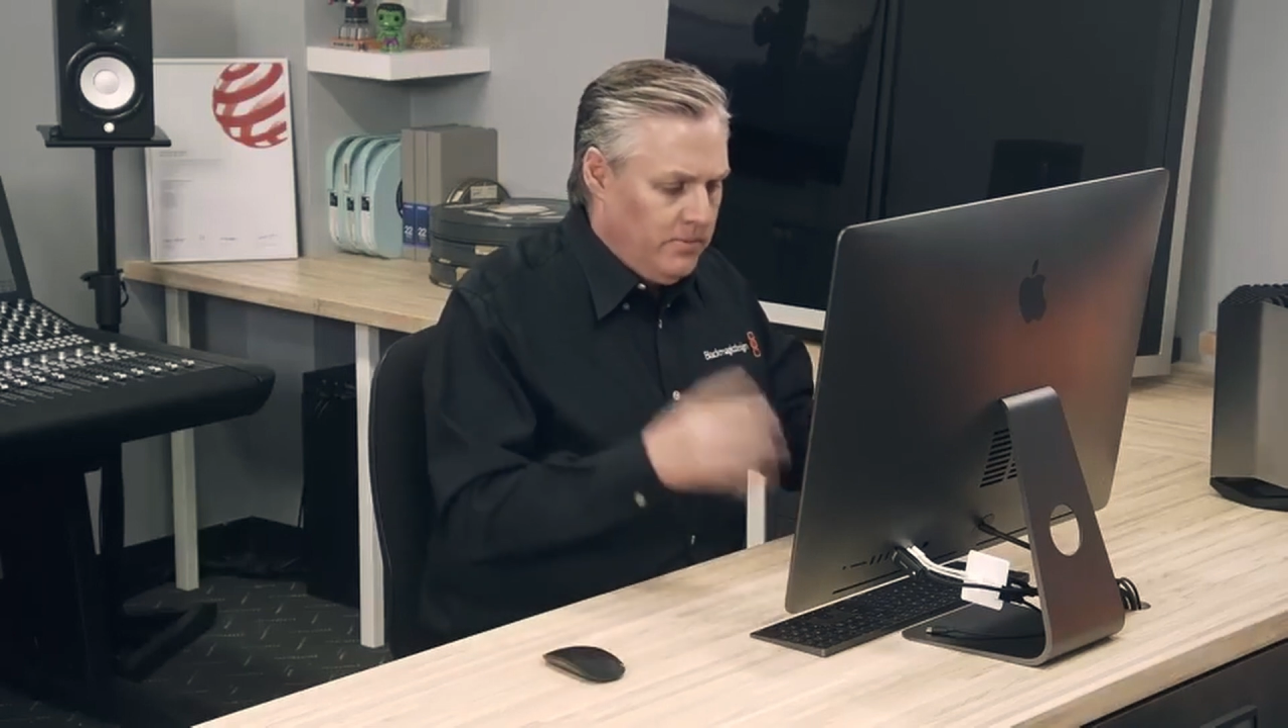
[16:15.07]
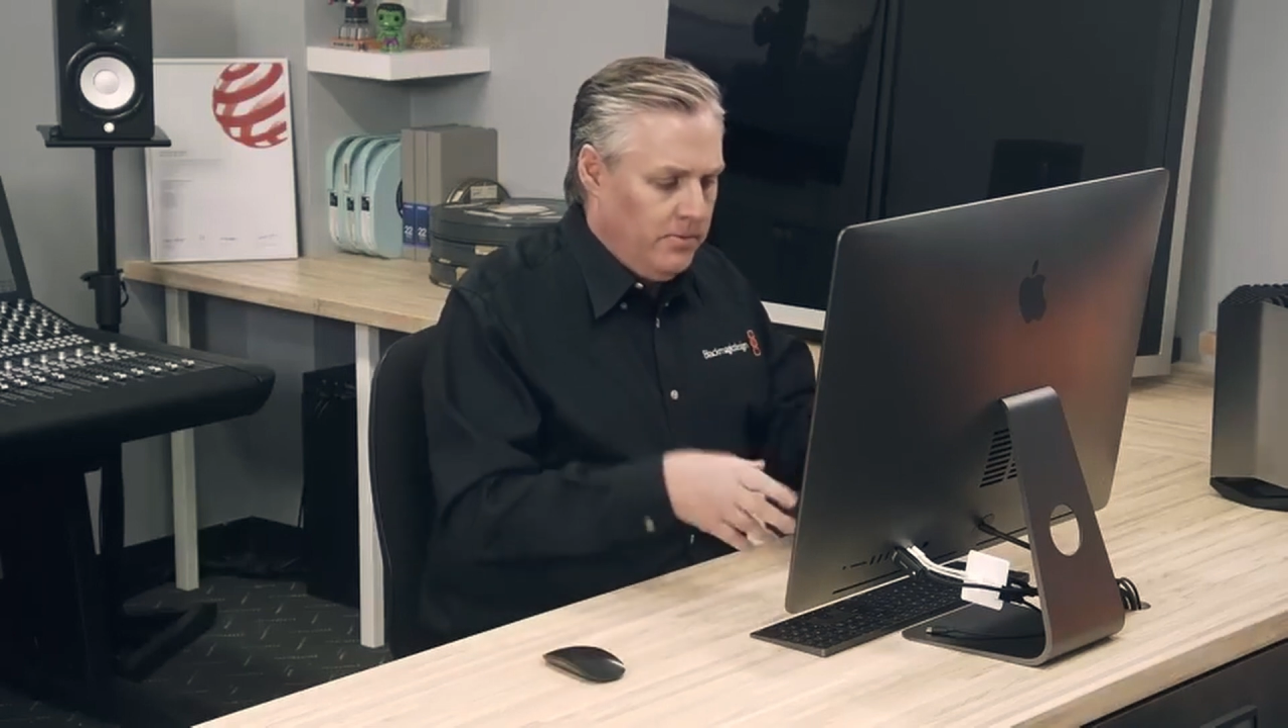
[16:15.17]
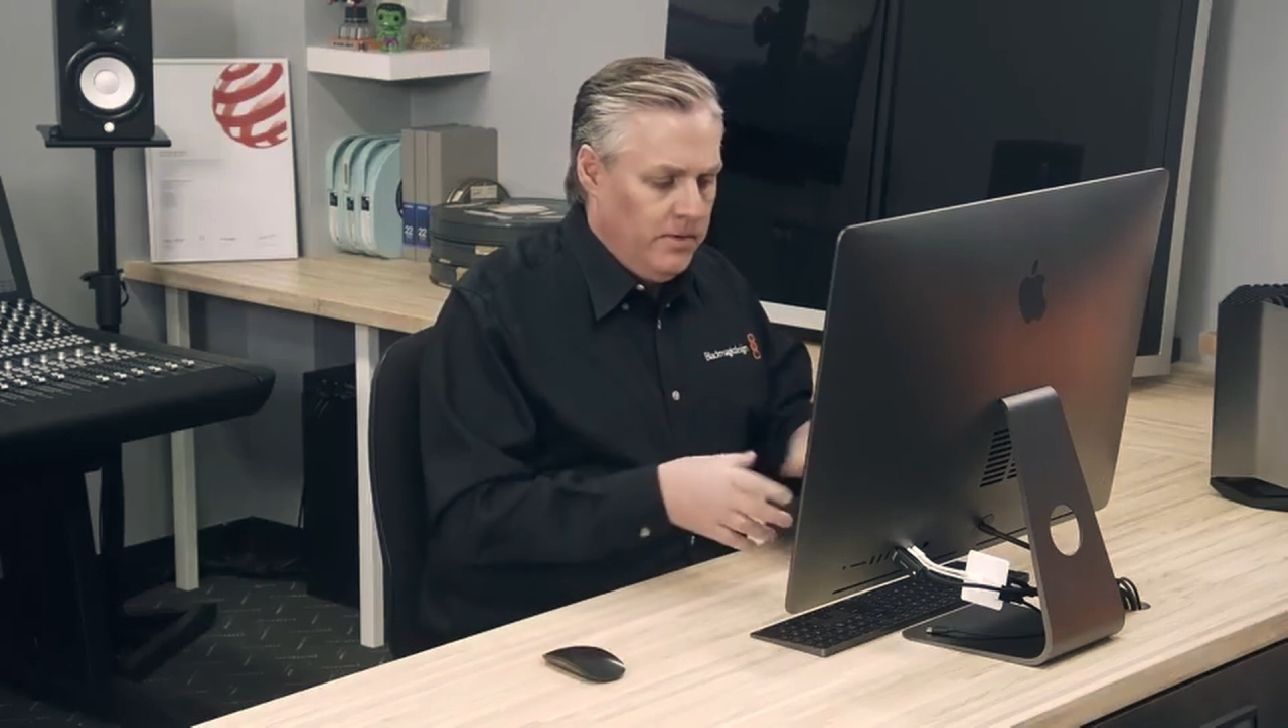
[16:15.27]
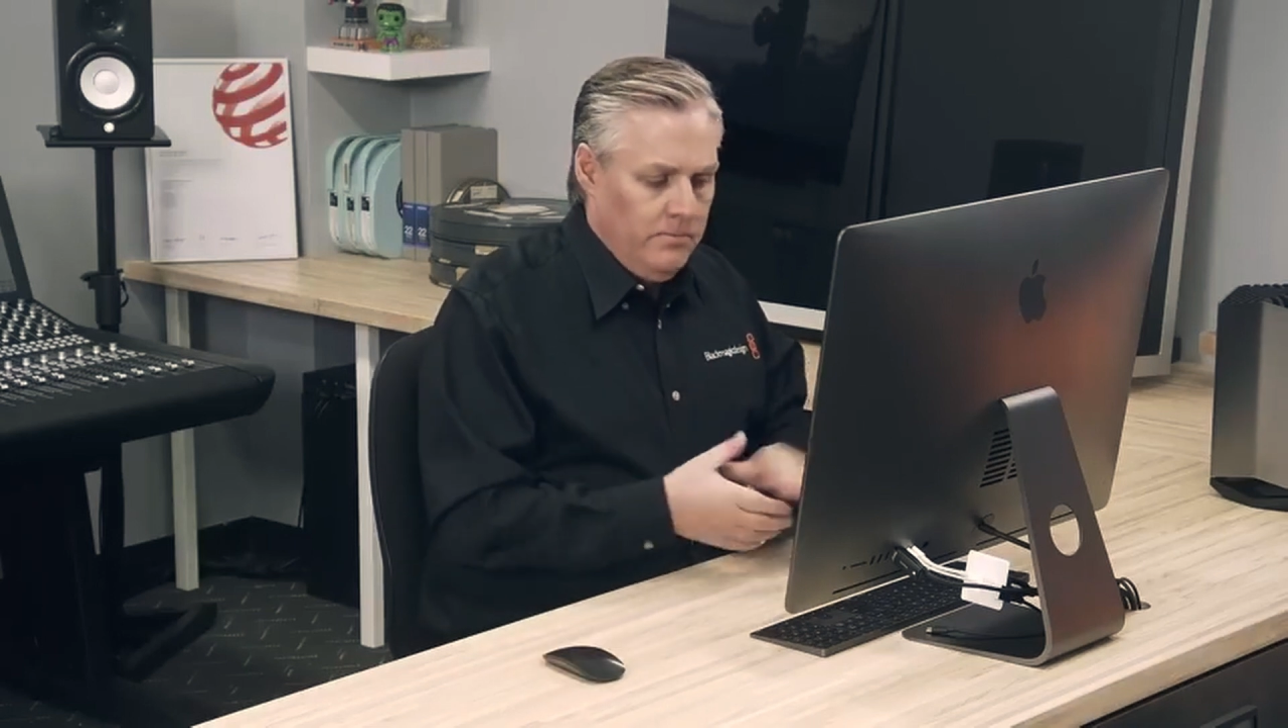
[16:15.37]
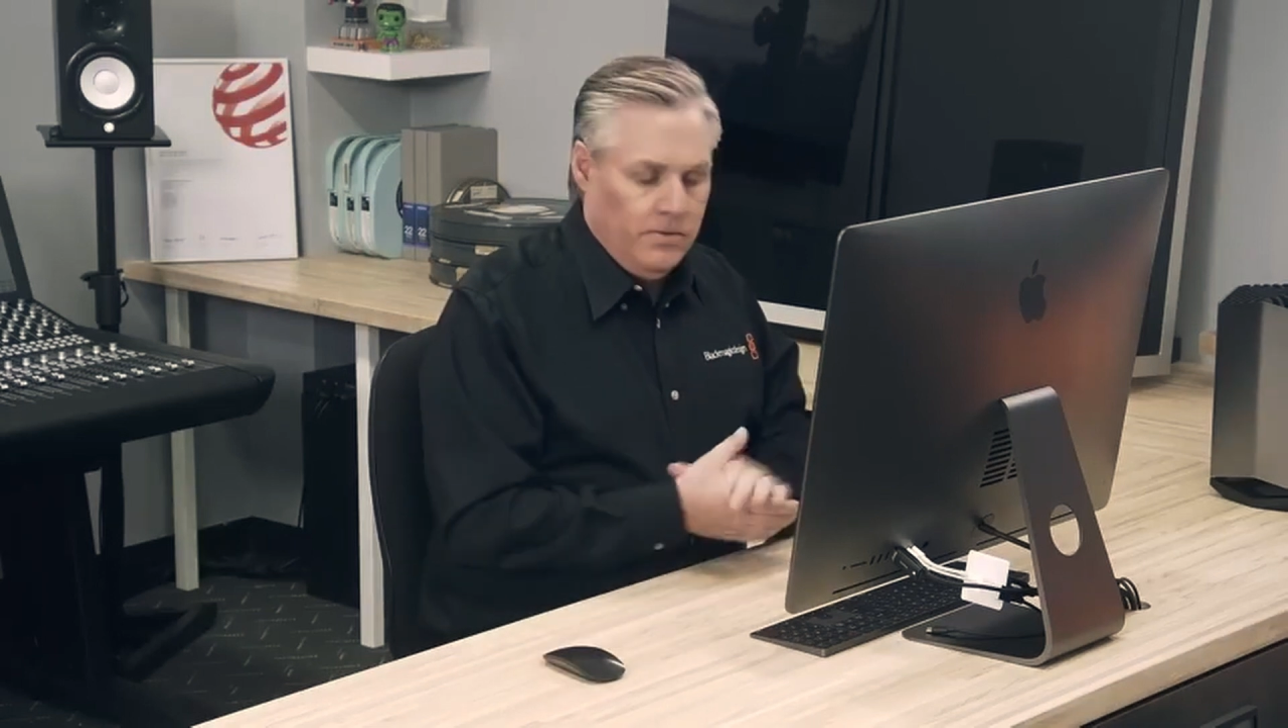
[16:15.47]
to
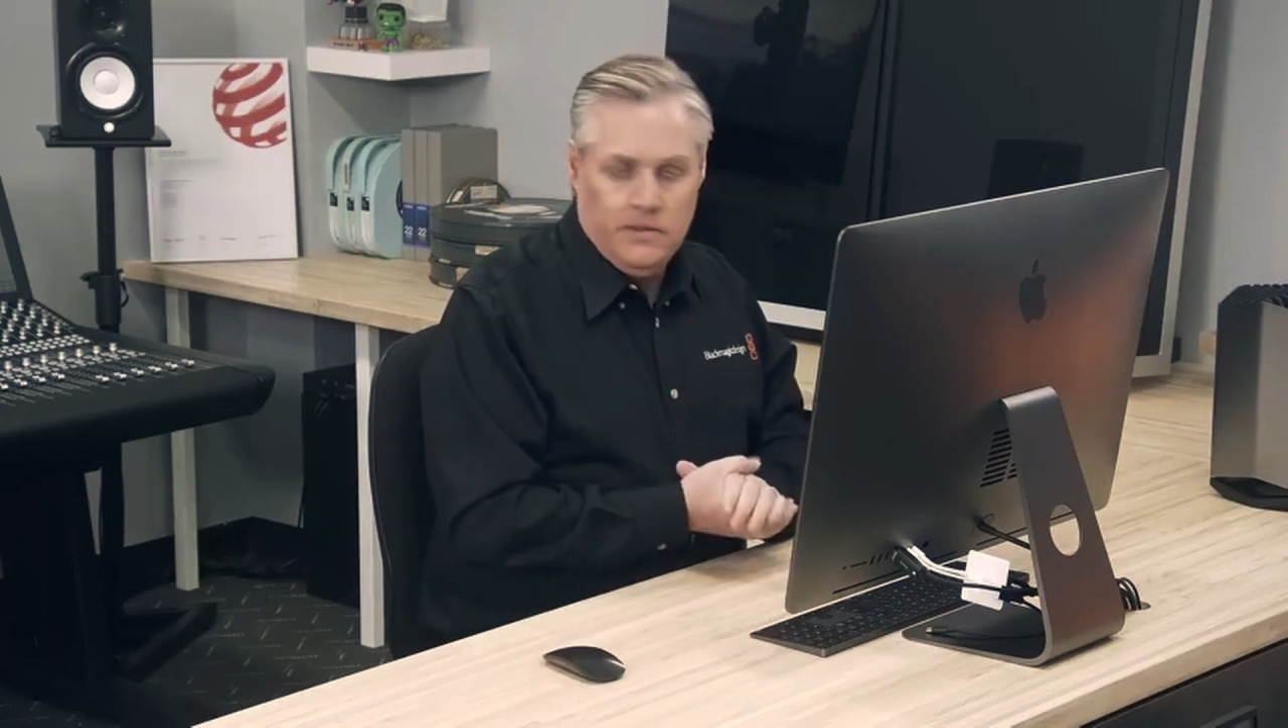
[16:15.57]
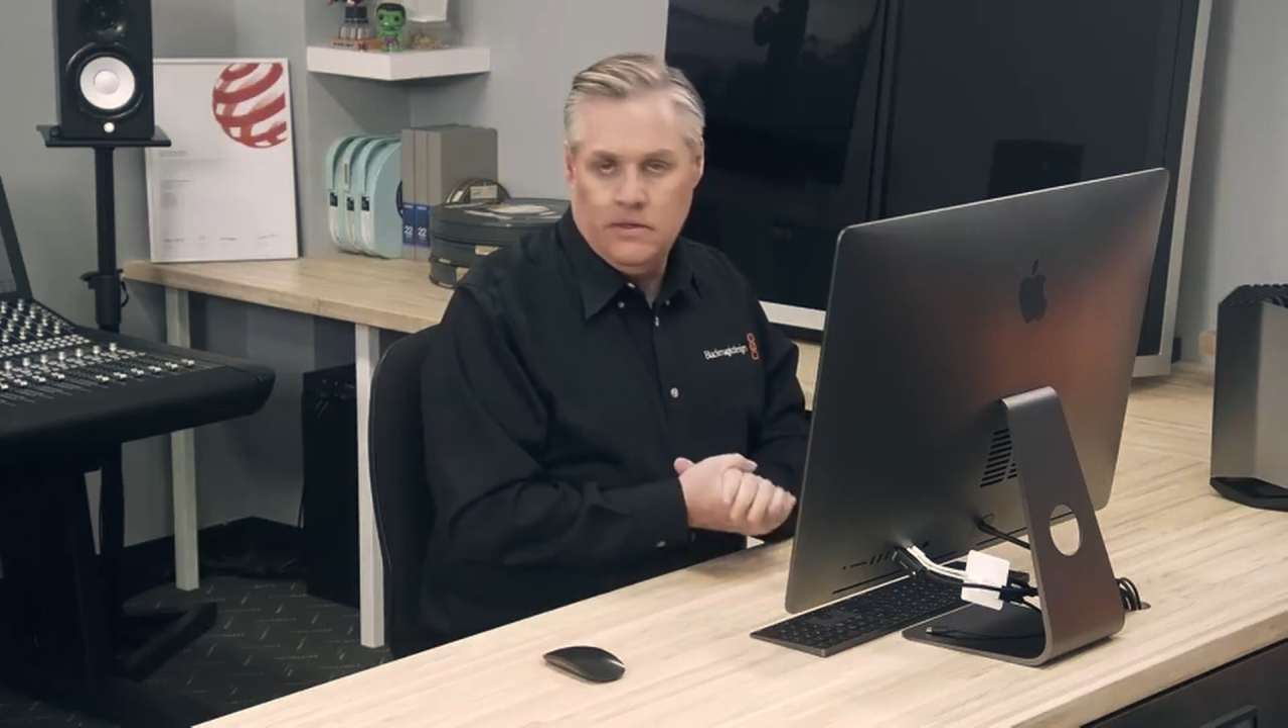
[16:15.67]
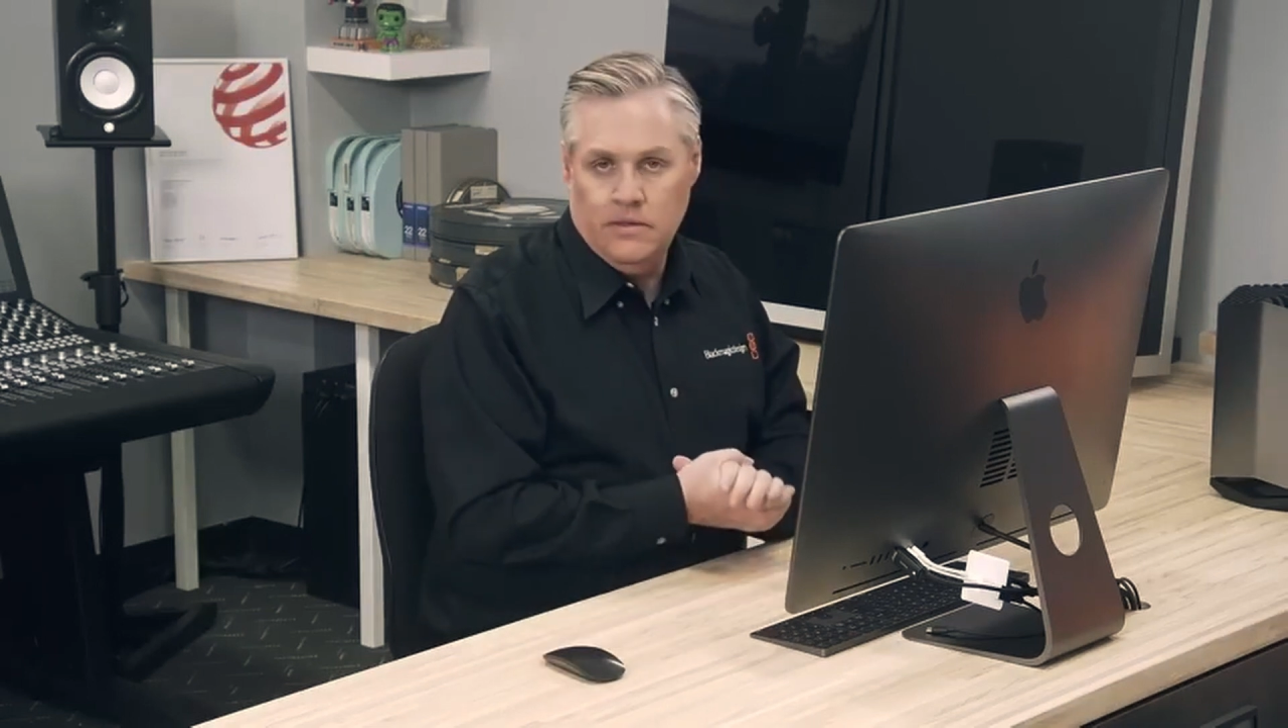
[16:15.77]
put in points